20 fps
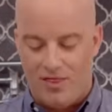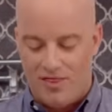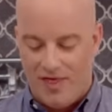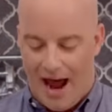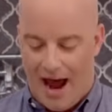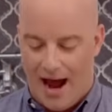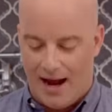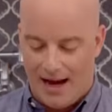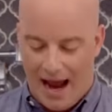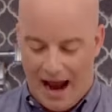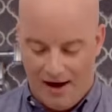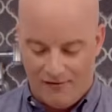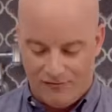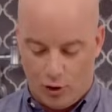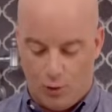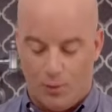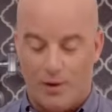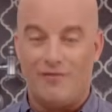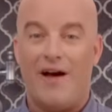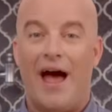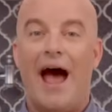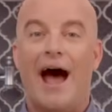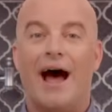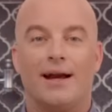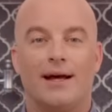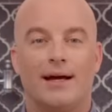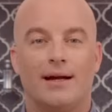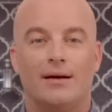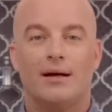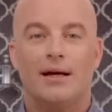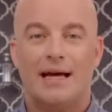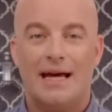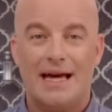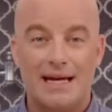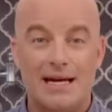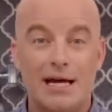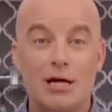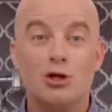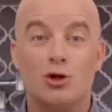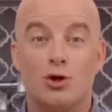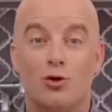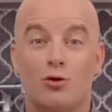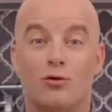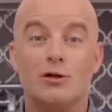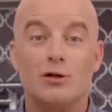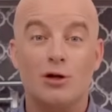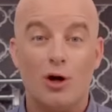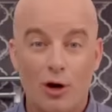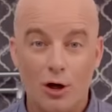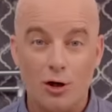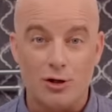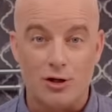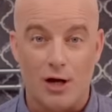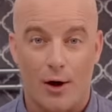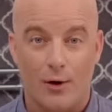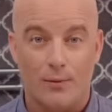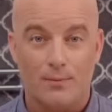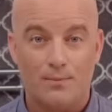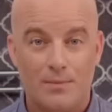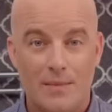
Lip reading: that after we've added it to the tart dough.